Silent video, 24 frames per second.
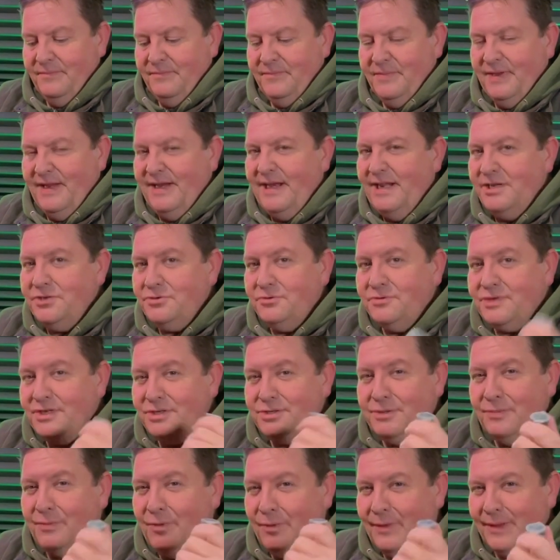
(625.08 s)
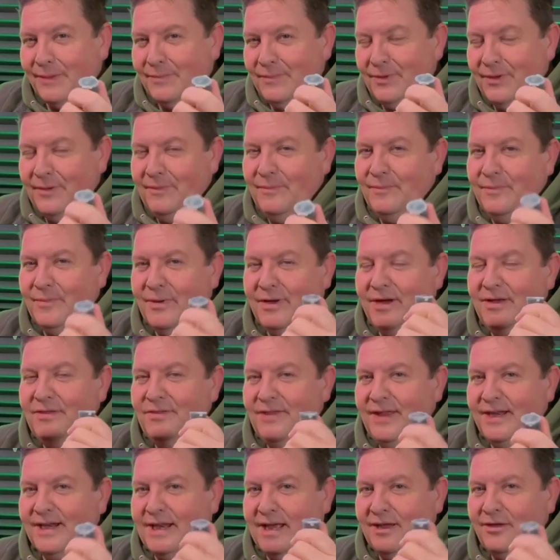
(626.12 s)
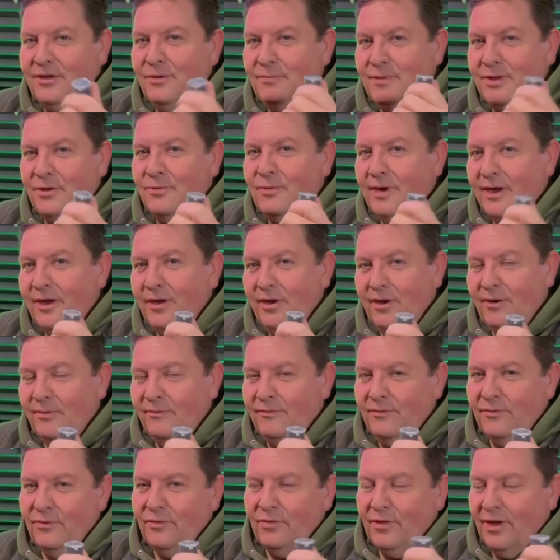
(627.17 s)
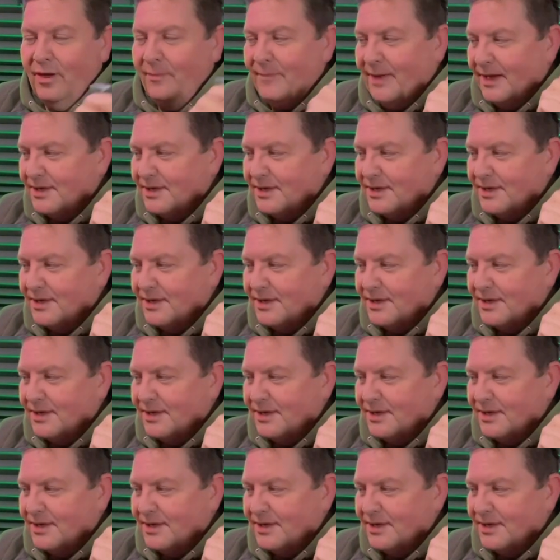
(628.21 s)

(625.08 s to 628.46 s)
initial disappointment, but I think that could be quite hopeful that I'm